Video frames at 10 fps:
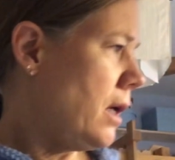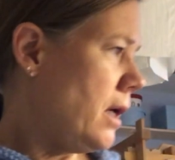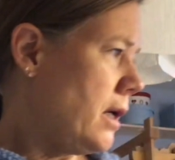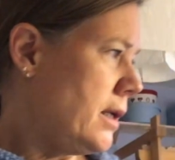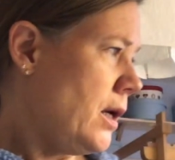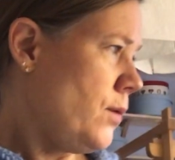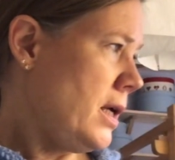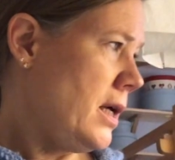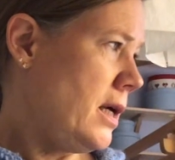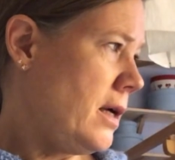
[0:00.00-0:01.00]
Now
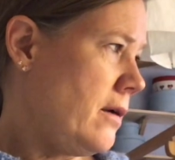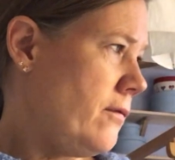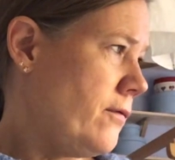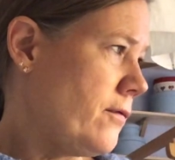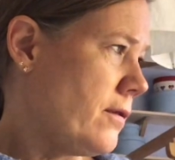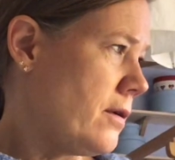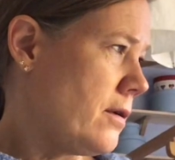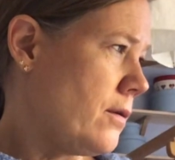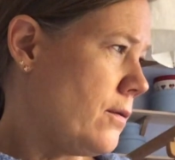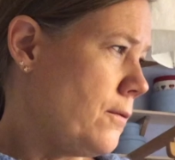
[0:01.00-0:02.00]
I have
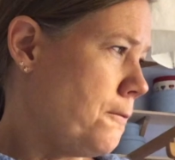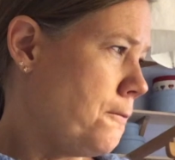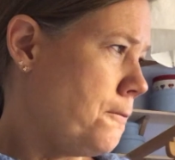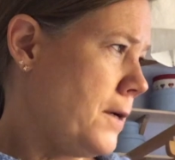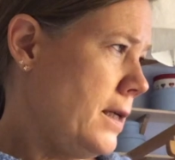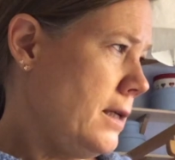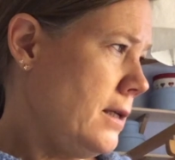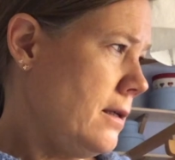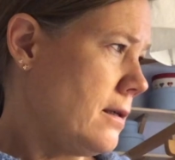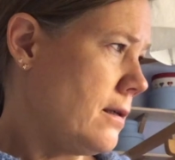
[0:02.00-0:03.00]

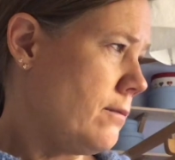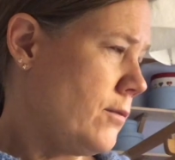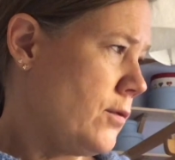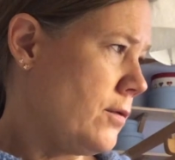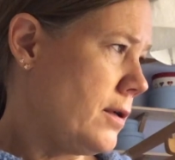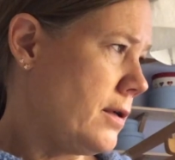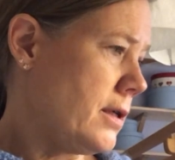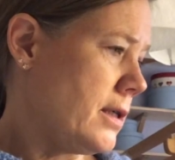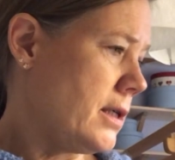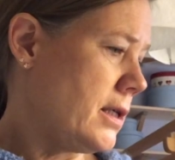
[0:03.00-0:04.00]
one more
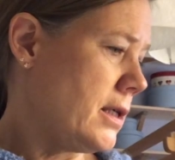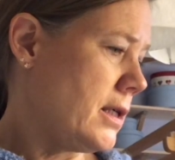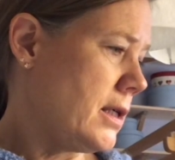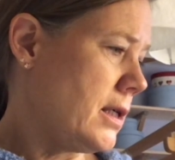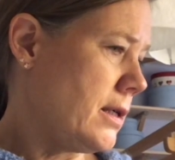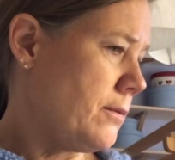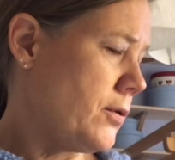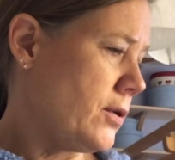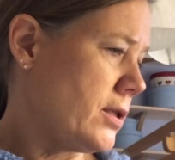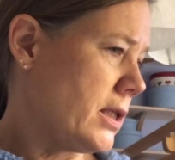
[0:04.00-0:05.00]

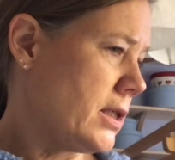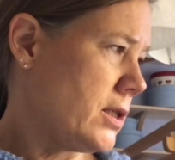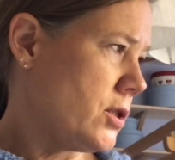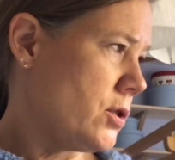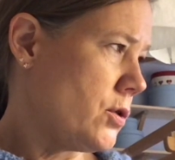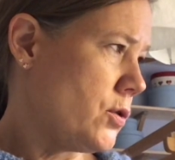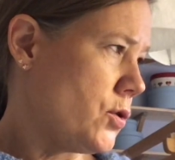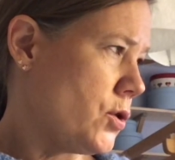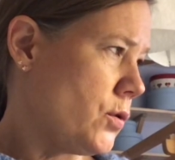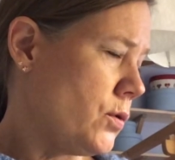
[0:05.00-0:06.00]
project to
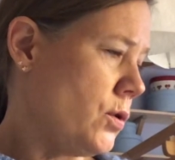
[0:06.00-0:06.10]
show.